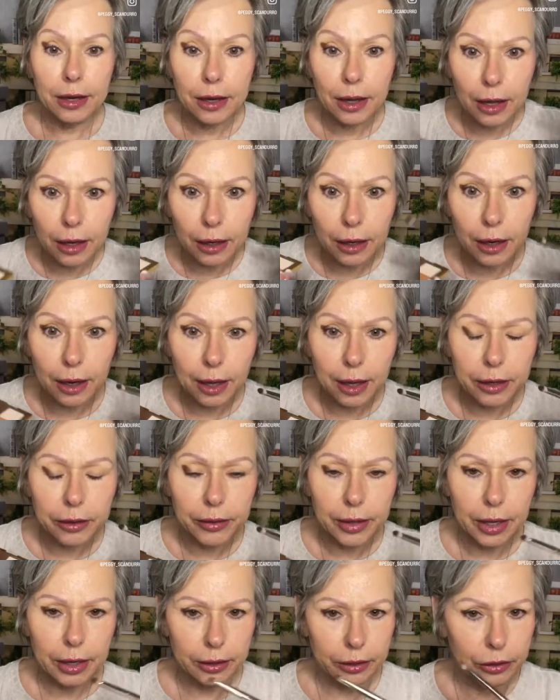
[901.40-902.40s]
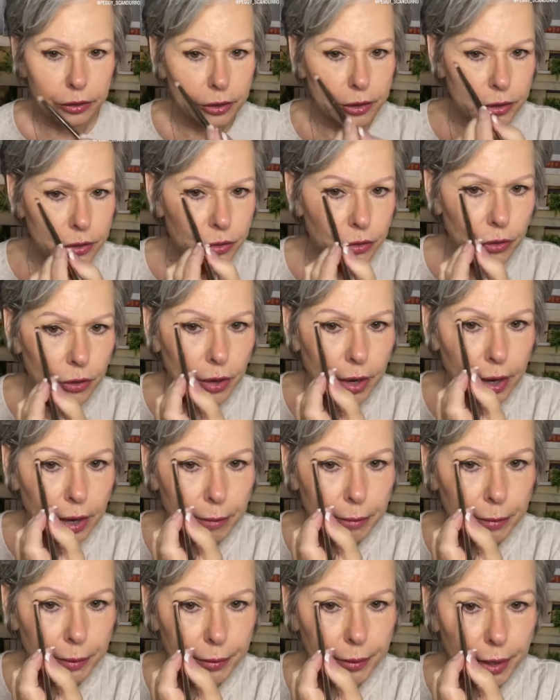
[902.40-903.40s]
let that hood
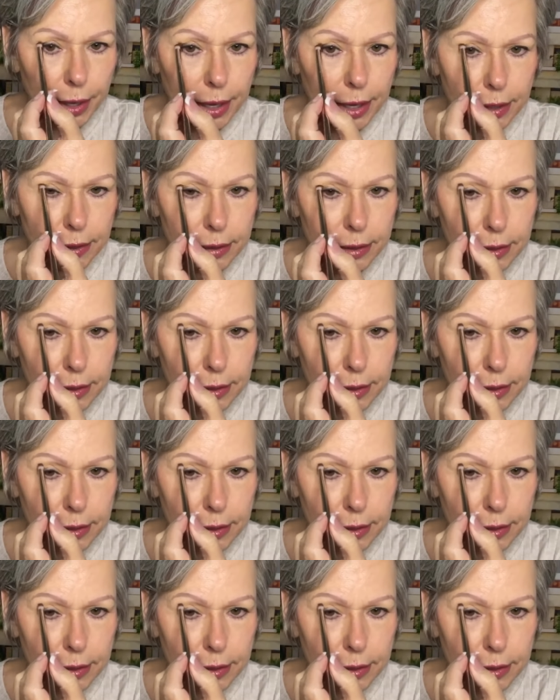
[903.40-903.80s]
drop and